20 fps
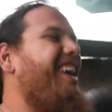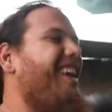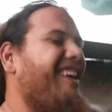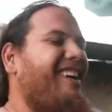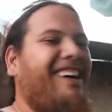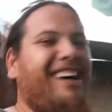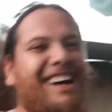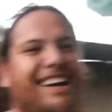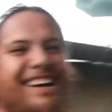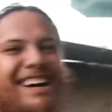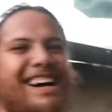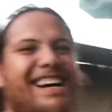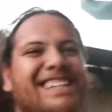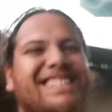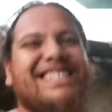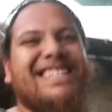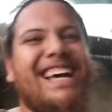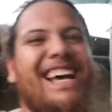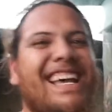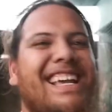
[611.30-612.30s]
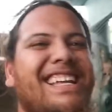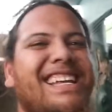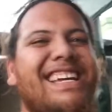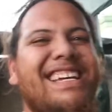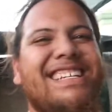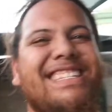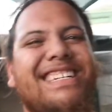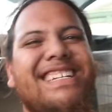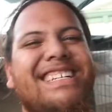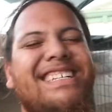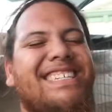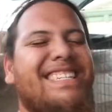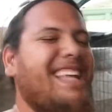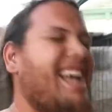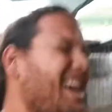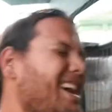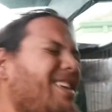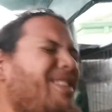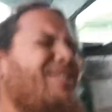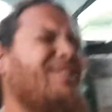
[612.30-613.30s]
All right, guys, take it easy,
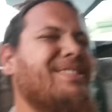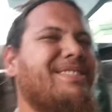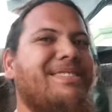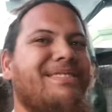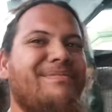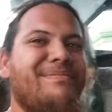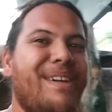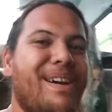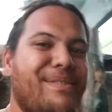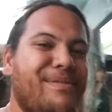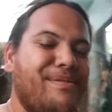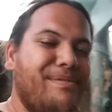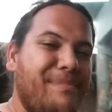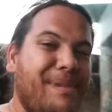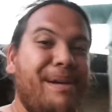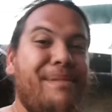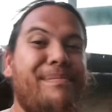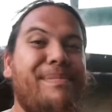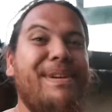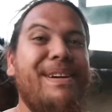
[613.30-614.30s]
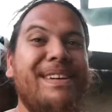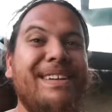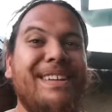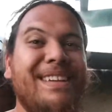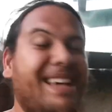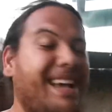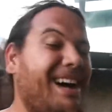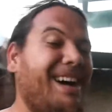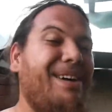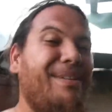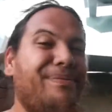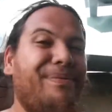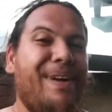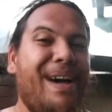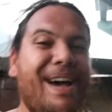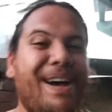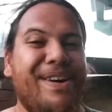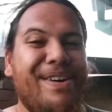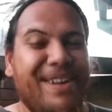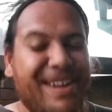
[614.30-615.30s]
stay awesome, and remember, you can't
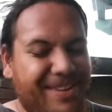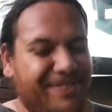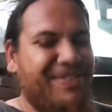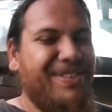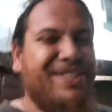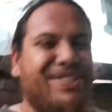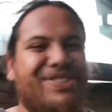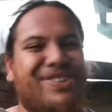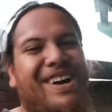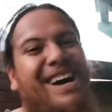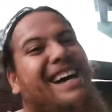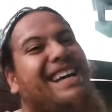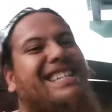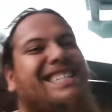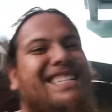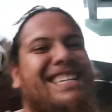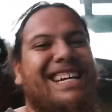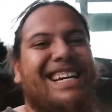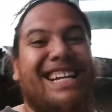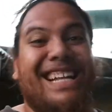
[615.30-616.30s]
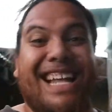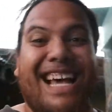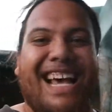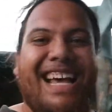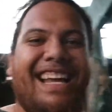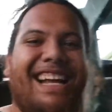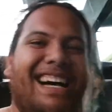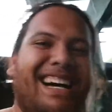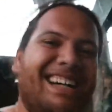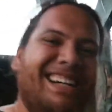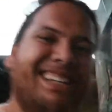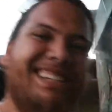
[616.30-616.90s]
fail if you try. See you later.